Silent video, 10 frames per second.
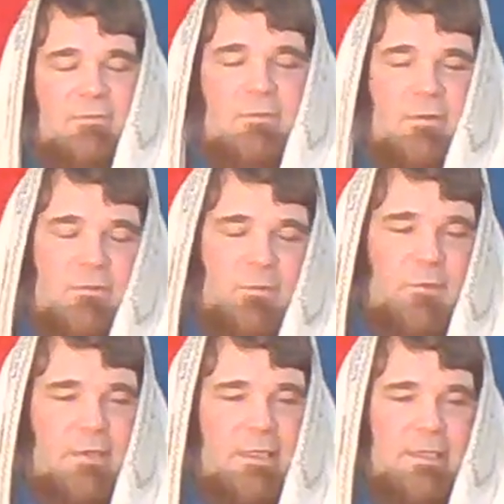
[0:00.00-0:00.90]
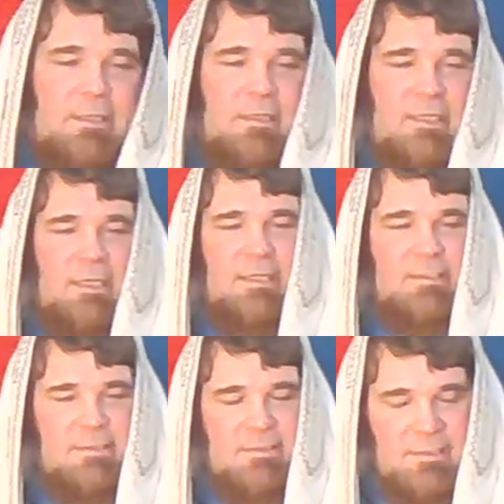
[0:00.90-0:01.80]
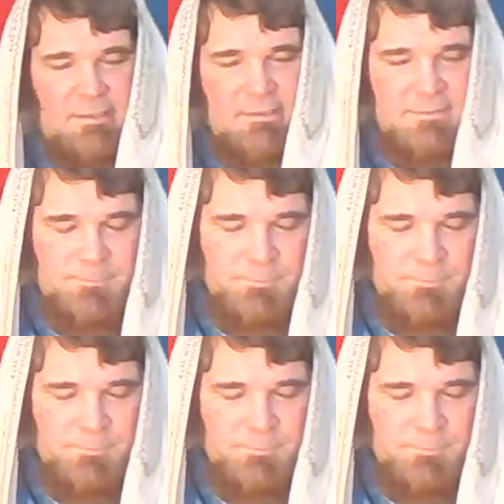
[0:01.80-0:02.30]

for for you guys, you know.